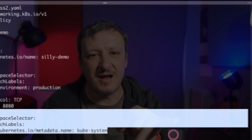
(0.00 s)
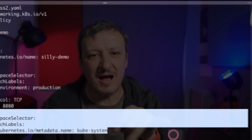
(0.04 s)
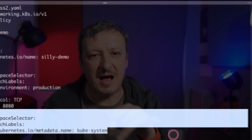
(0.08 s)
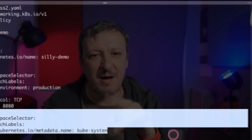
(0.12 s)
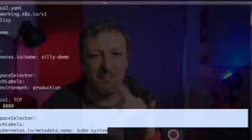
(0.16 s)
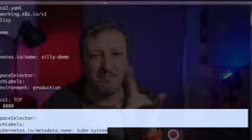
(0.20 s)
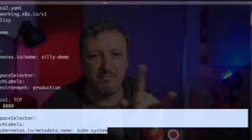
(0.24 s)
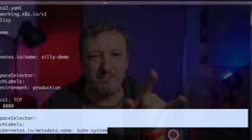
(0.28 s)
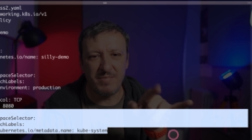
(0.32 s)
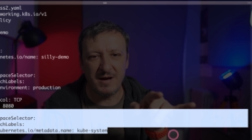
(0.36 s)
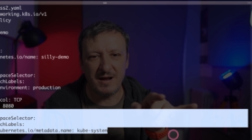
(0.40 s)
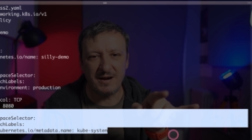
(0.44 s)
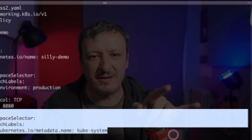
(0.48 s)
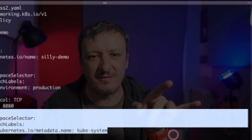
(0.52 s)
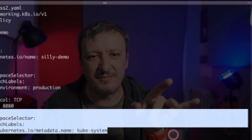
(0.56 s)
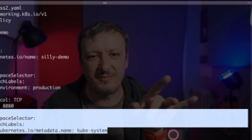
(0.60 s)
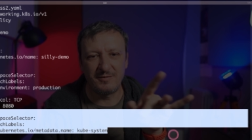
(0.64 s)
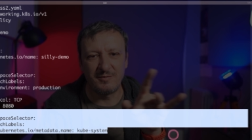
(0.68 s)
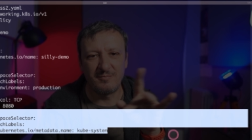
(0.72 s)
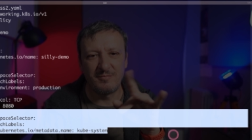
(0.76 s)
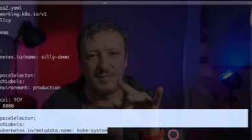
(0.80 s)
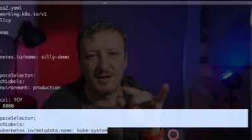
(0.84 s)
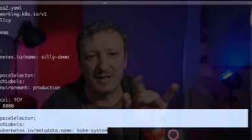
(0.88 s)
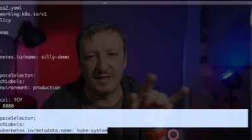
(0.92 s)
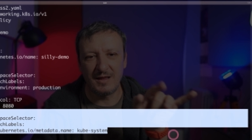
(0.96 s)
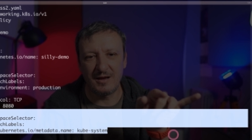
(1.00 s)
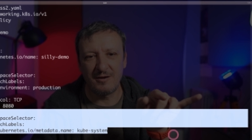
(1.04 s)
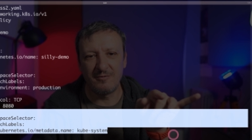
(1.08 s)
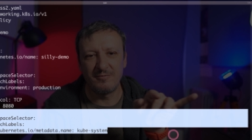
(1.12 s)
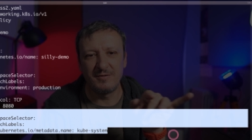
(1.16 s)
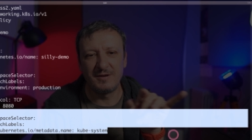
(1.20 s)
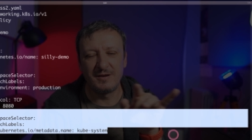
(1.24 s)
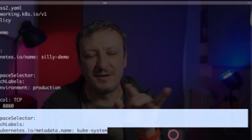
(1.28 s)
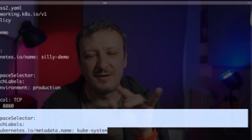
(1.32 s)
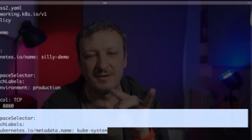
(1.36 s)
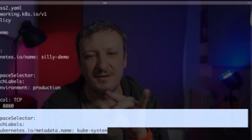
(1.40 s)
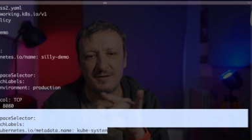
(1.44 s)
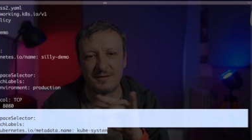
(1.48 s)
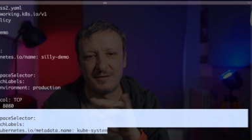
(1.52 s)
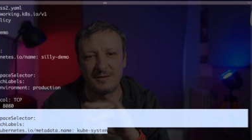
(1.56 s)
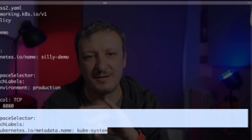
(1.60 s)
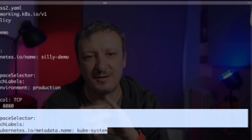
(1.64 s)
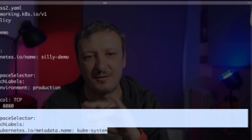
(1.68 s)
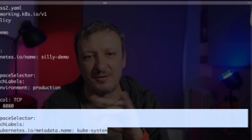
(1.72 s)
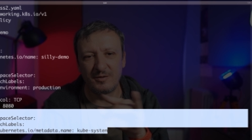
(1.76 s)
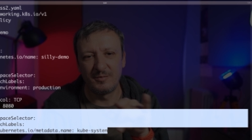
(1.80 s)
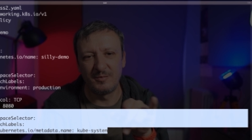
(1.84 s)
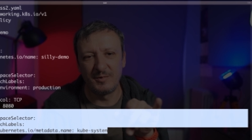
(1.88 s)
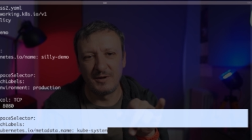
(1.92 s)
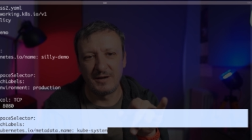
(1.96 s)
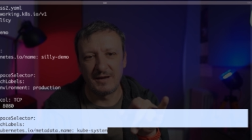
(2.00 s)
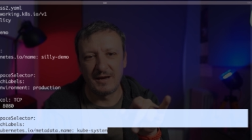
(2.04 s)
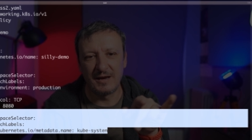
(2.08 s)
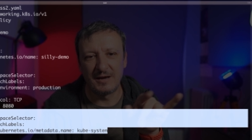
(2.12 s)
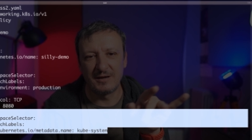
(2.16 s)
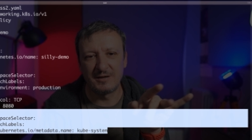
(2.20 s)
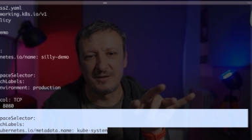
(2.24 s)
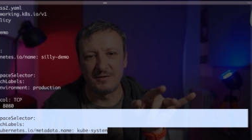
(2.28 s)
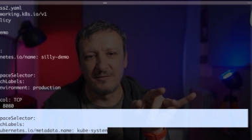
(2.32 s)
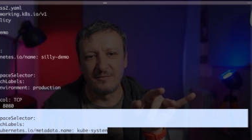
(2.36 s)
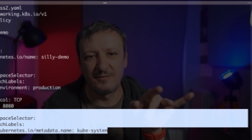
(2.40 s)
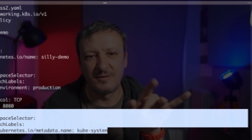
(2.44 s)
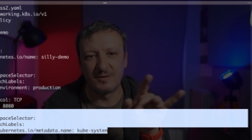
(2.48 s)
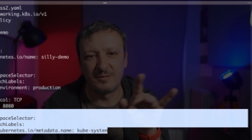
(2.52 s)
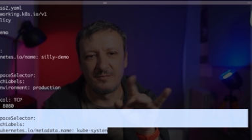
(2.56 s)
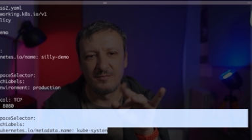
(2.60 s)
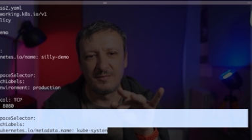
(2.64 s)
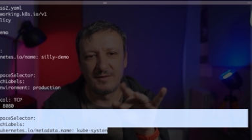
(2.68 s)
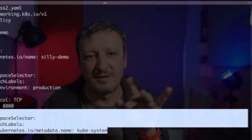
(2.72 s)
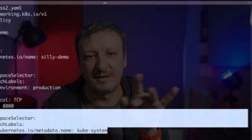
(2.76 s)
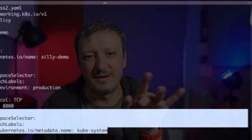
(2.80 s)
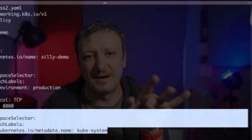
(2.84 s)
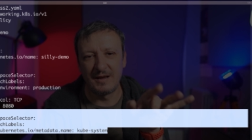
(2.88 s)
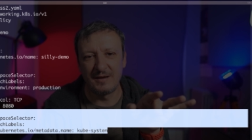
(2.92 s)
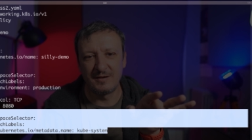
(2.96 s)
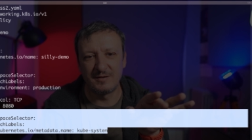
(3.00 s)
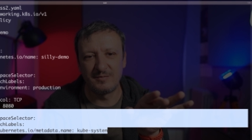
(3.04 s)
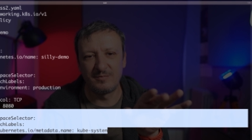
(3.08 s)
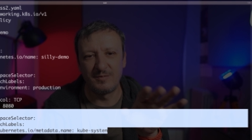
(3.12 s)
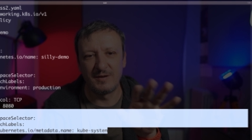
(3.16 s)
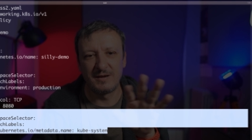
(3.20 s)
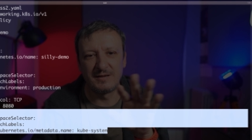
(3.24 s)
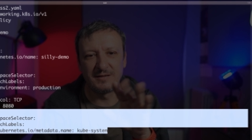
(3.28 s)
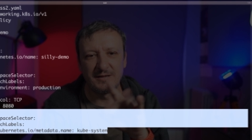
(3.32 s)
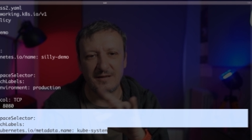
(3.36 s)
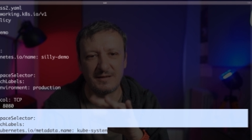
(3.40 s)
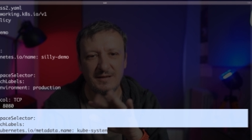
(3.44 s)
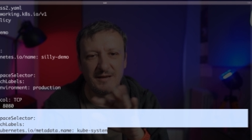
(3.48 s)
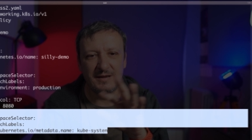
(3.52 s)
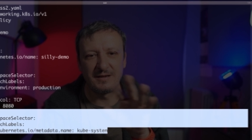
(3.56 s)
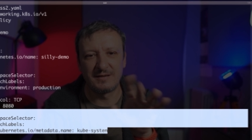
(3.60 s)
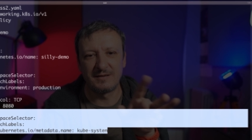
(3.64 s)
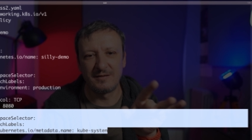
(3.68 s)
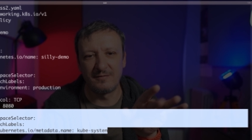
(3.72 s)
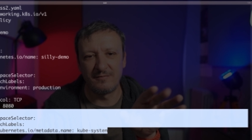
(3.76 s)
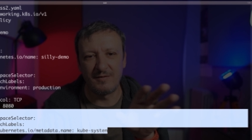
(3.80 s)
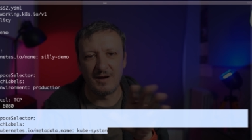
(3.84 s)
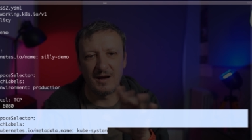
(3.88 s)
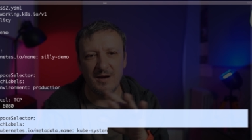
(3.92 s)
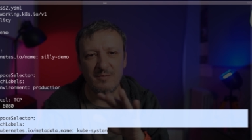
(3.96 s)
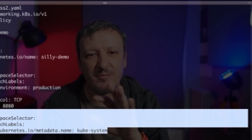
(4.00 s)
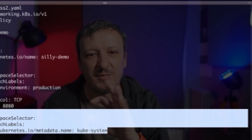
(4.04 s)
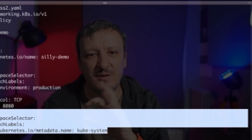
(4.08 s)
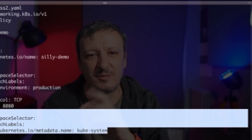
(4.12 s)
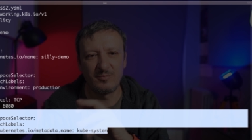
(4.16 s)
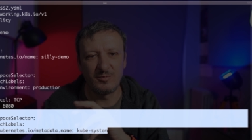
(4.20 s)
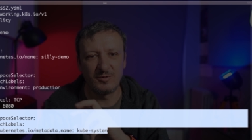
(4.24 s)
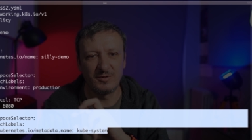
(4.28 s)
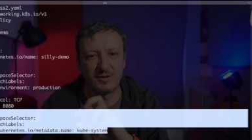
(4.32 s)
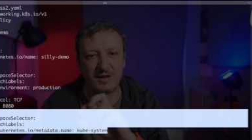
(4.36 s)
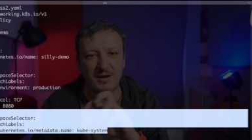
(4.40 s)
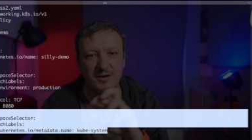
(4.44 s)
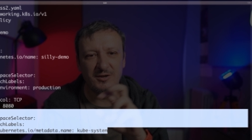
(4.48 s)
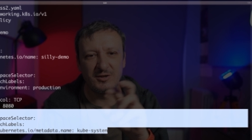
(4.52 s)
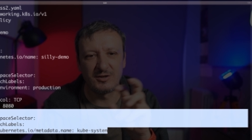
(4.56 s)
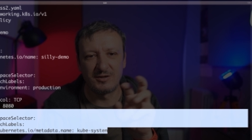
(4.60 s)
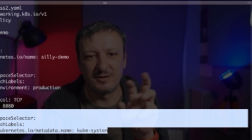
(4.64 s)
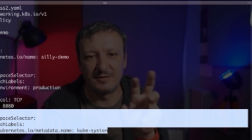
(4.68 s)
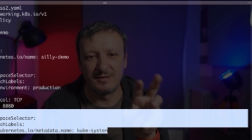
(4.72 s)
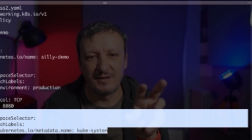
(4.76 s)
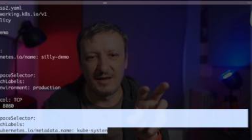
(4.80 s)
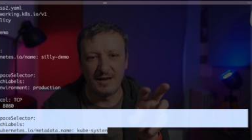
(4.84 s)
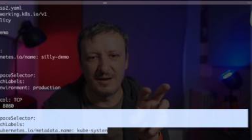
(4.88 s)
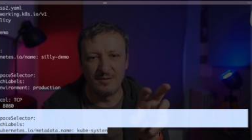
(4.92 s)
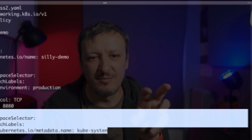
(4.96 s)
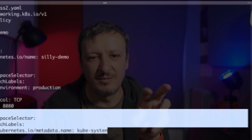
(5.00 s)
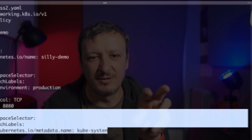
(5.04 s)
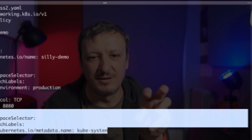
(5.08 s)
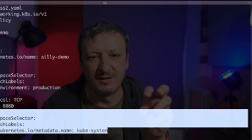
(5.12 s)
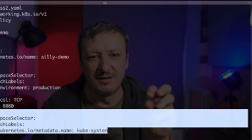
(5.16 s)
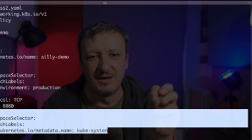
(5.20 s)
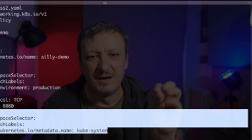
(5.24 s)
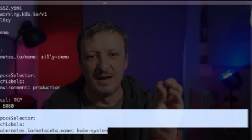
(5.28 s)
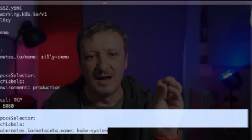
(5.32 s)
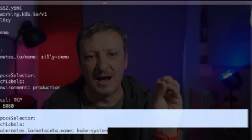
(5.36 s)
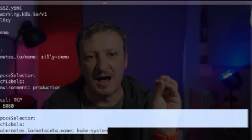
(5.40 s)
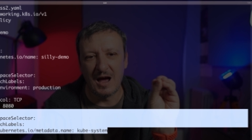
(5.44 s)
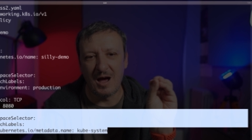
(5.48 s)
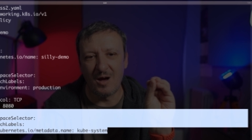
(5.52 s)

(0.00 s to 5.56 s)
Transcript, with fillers: apart from allowing the communication from the namespace that has environment production label,